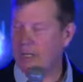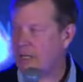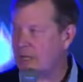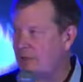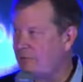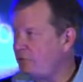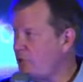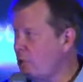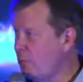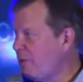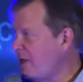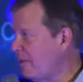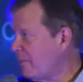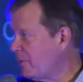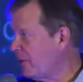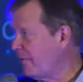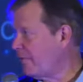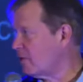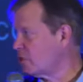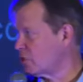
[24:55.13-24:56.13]
If you
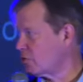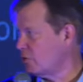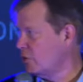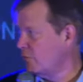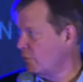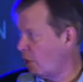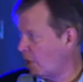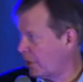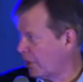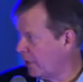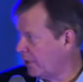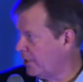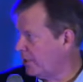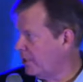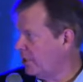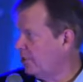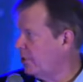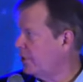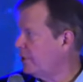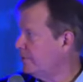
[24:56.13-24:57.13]
people in this room aren't going to
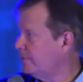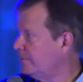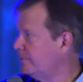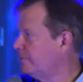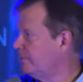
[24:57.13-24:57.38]
do it,